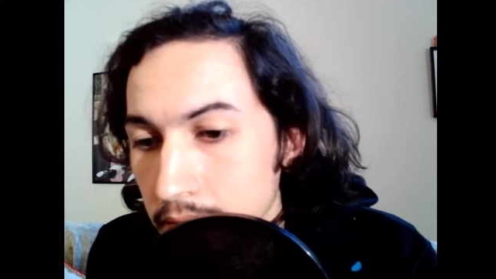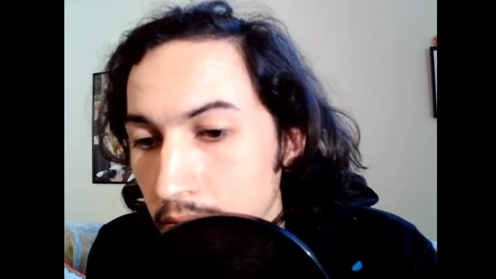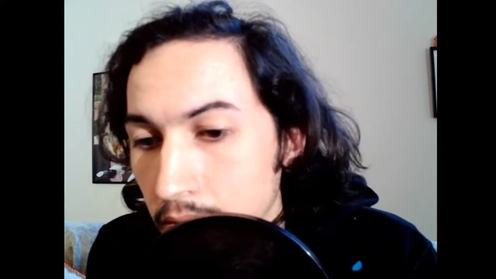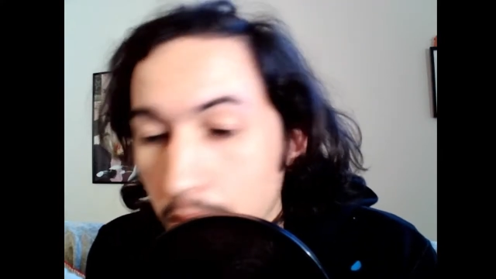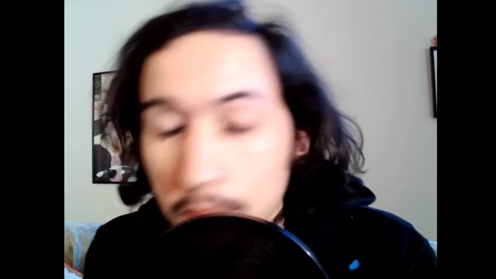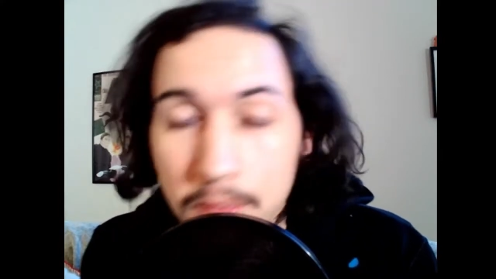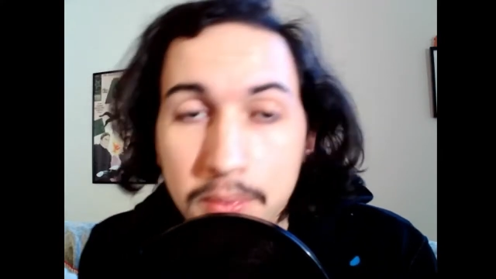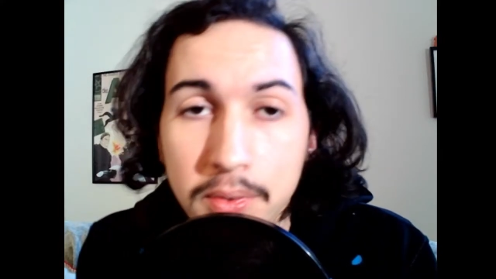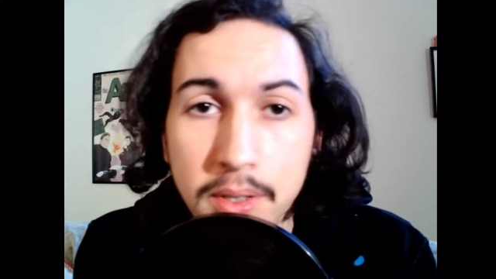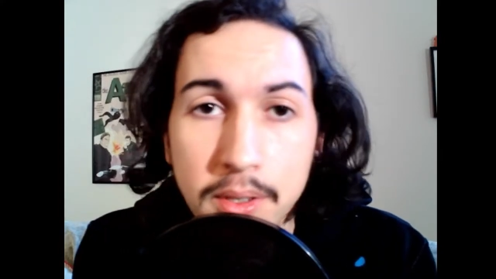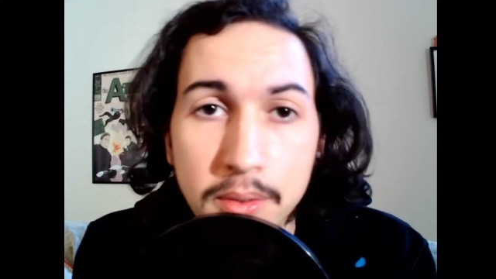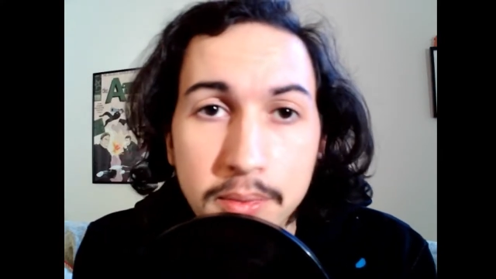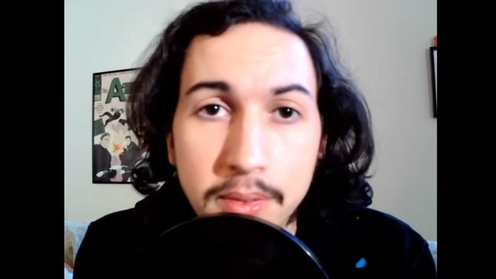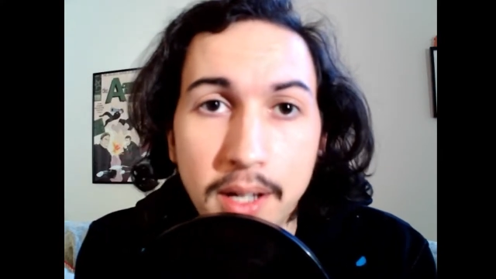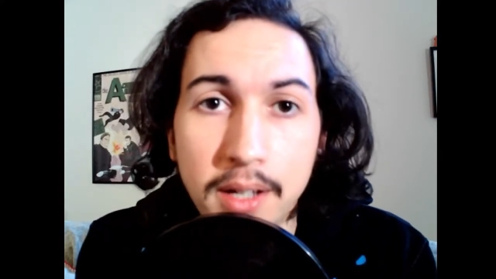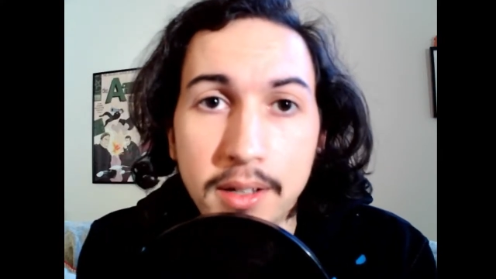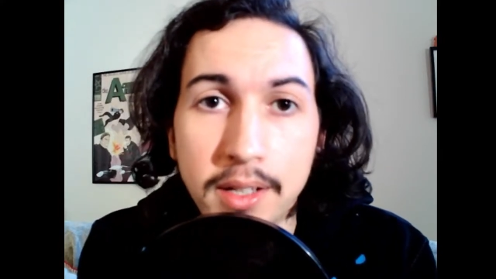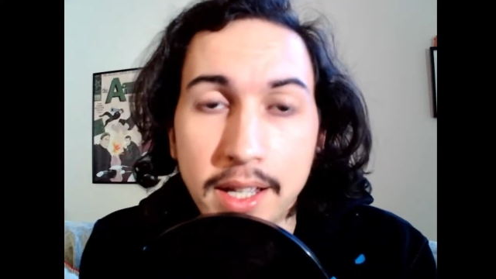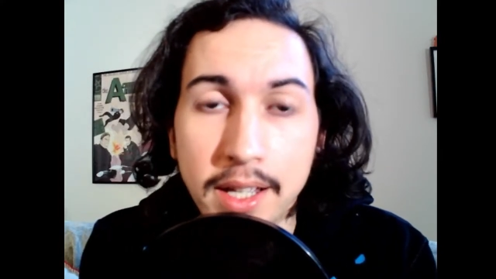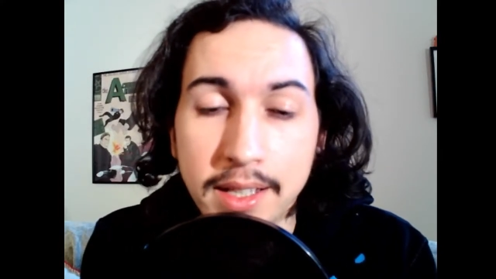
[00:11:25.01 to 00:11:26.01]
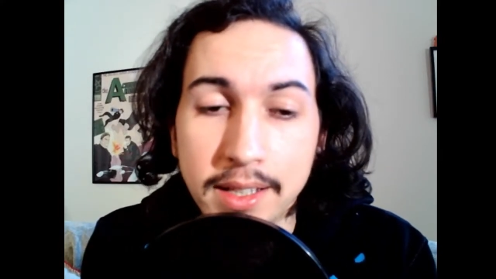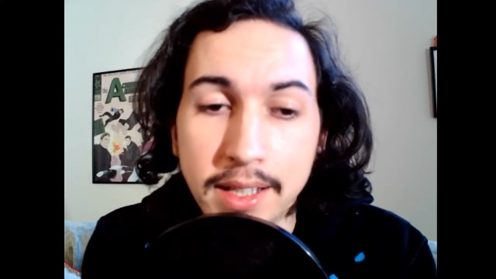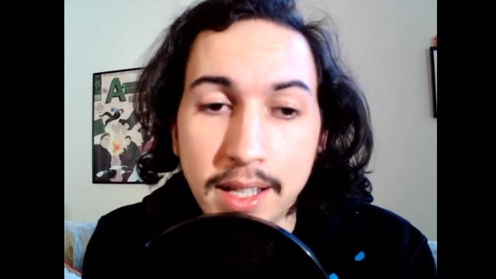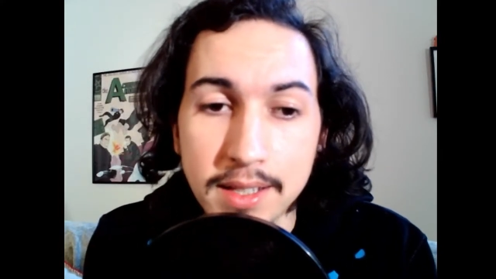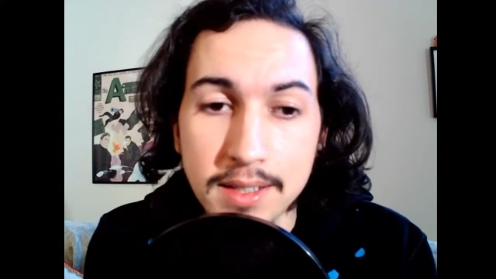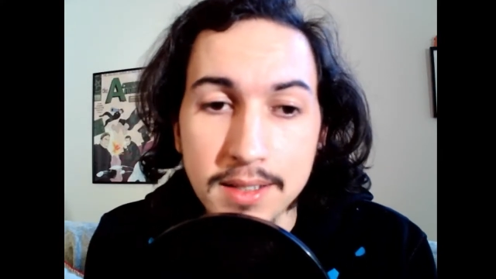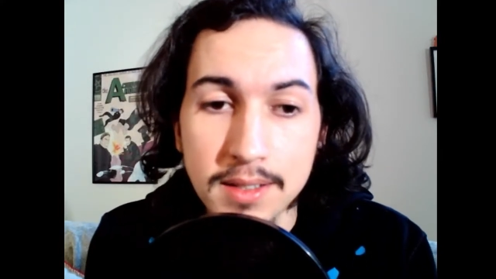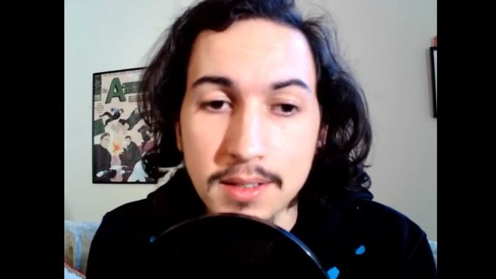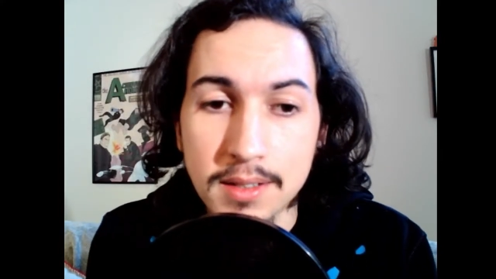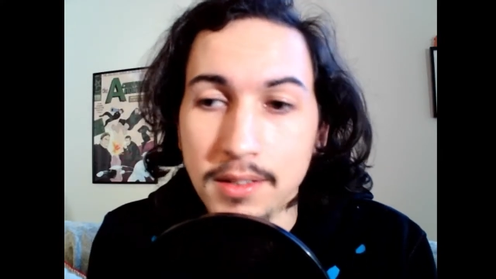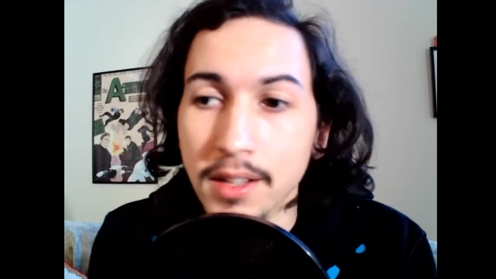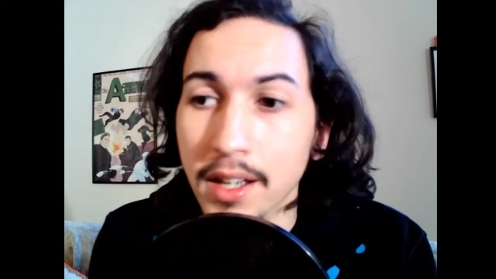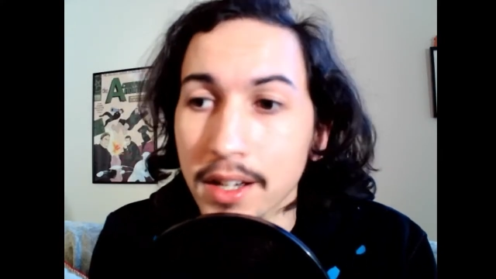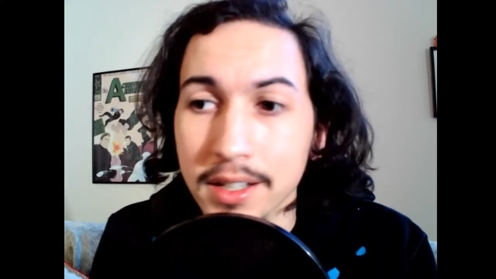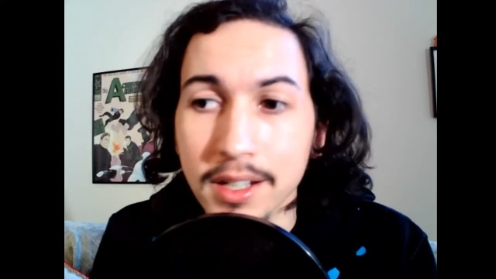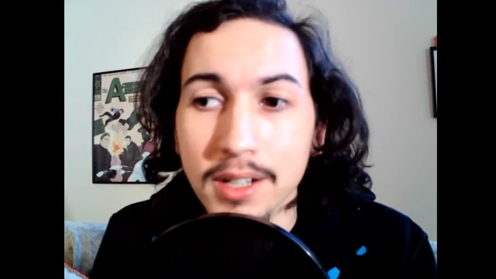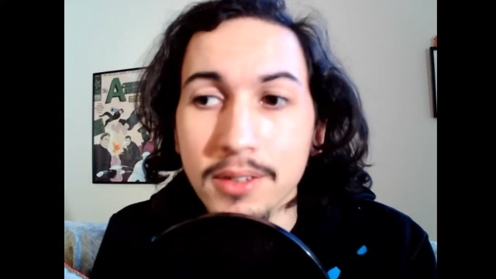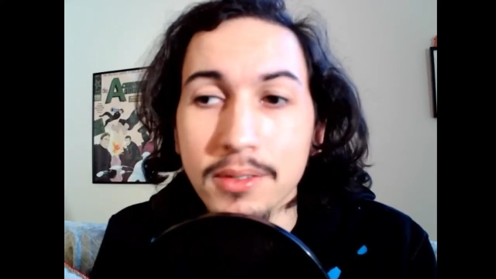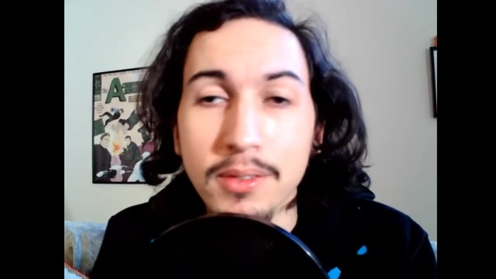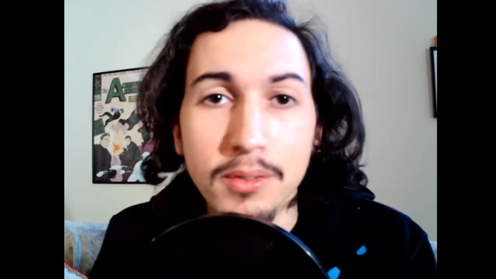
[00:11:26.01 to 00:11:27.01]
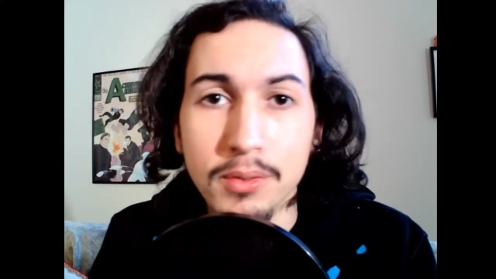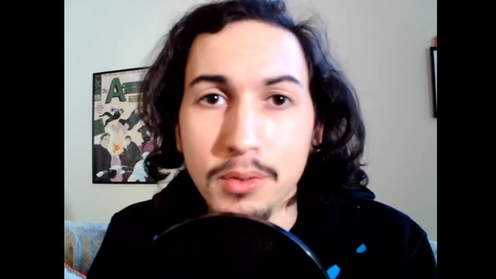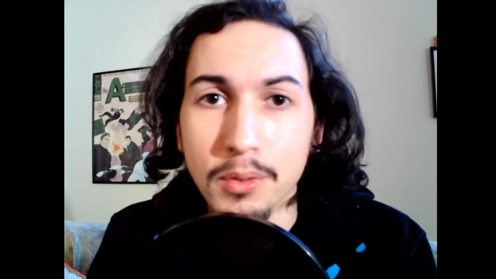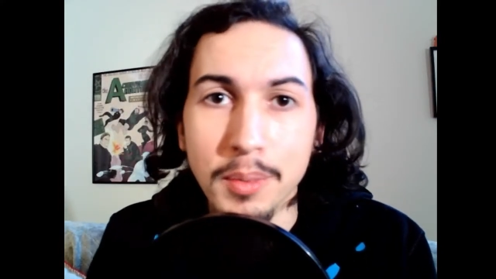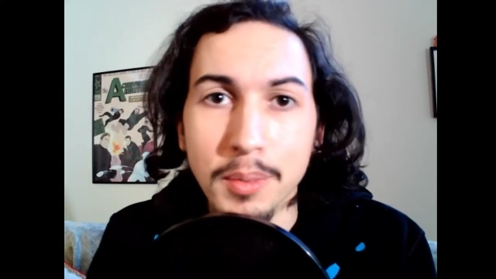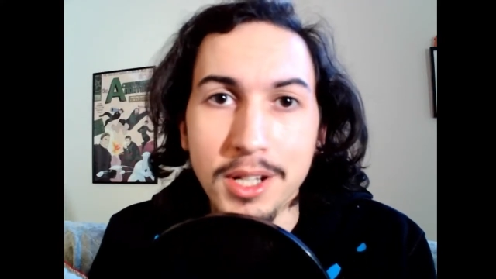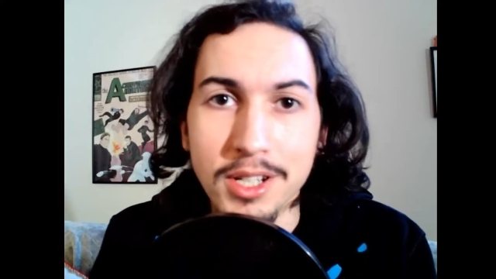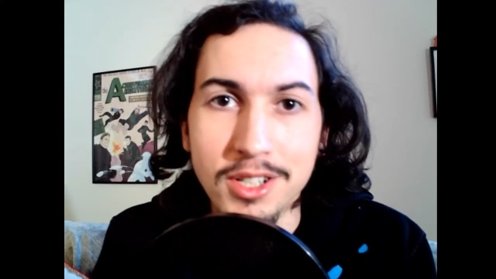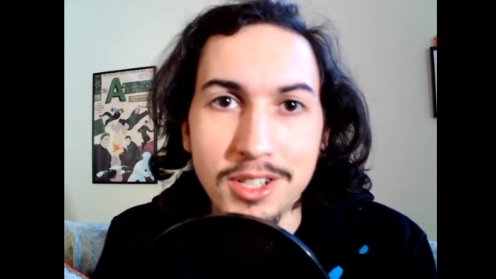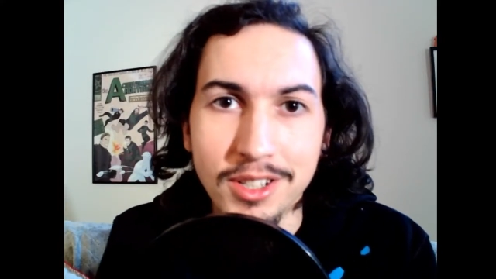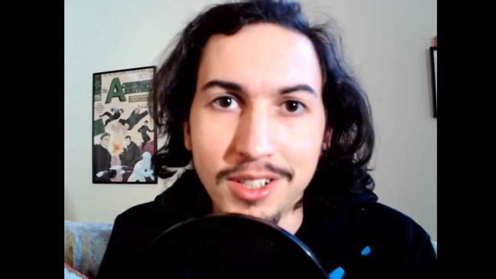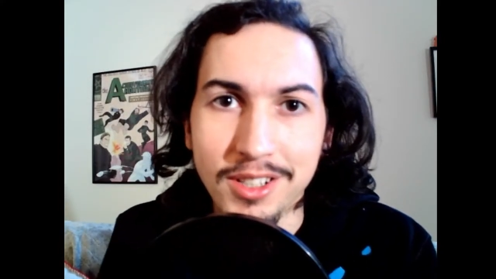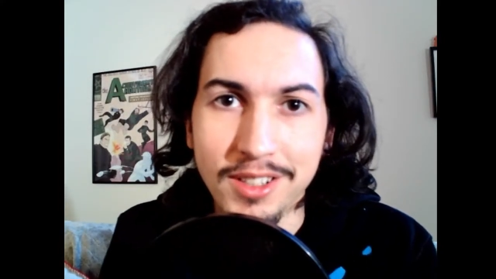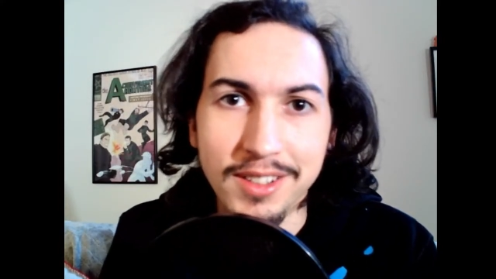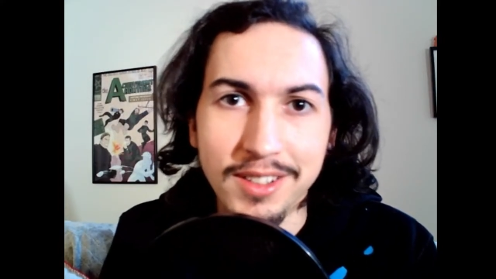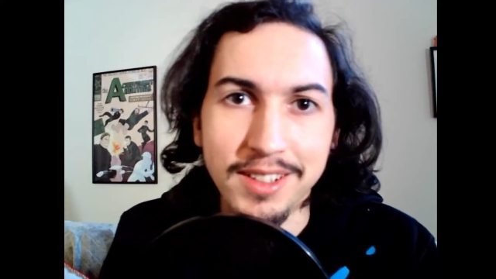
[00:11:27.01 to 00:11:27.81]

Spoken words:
Hopefully you found like a nice nugget of information